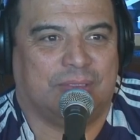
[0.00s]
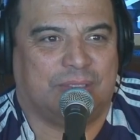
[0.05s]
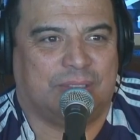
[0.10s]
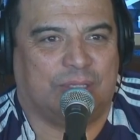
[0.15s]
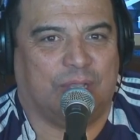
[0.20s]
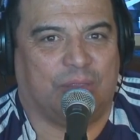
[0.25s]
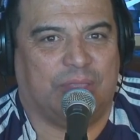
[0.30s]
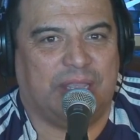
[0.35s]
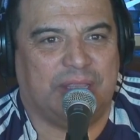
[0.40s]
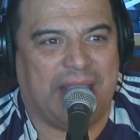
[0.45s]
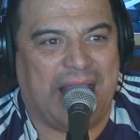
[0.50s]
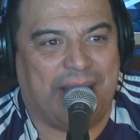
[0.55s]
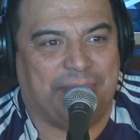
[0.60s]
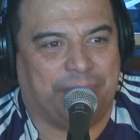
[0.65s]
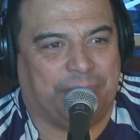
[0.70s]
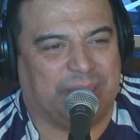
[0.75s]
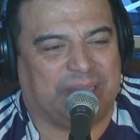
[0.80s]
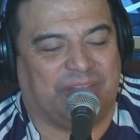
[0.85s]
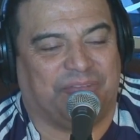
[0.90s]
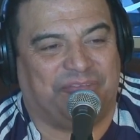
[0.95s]
so then
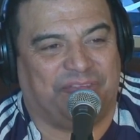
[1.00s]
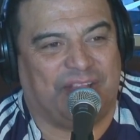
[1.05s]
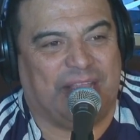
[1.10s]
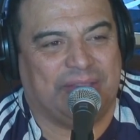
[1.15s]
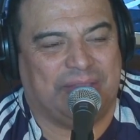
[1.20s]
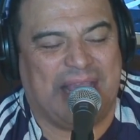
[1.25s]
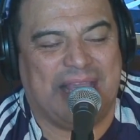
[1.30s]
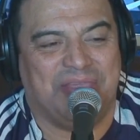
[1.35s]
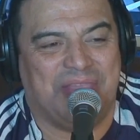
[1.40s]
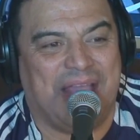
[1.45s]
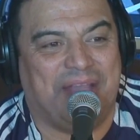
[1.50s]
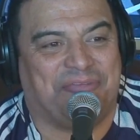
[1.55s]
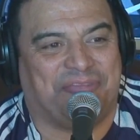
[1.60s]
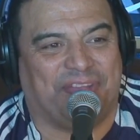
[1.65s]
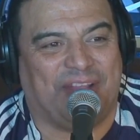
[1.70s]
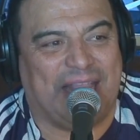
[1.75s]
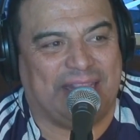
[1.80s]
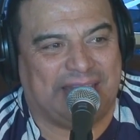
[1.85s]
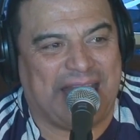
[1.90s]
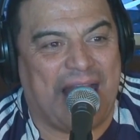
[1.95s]

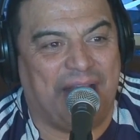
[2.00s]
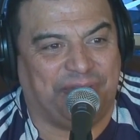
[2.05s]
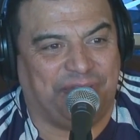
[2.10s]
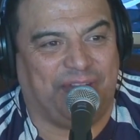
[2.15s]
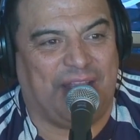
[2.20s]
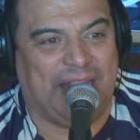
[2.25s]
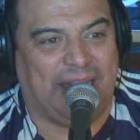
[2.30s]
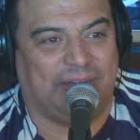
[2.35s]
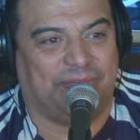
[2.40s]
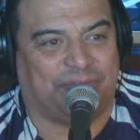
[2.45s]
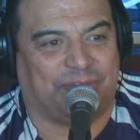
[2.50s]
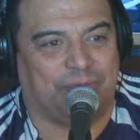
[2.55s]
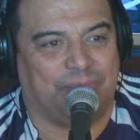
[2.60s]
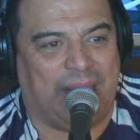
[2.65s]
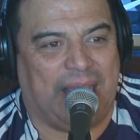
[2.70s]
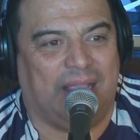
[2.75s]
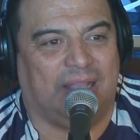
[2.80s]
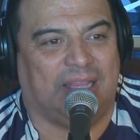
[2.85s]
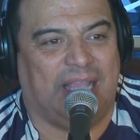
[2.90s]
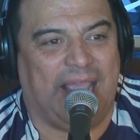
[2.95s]
that flight
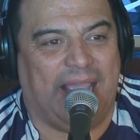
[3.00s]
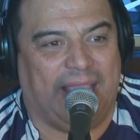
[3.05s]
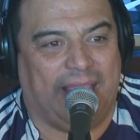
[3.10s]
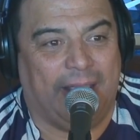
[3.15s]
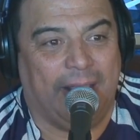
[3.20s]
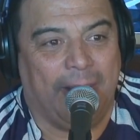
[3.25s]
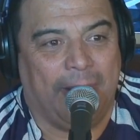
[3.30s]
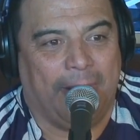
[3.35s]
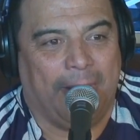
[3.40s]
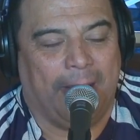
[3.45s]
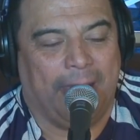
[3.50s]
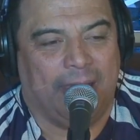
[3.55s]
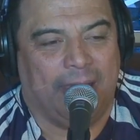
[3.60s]
from L.A.,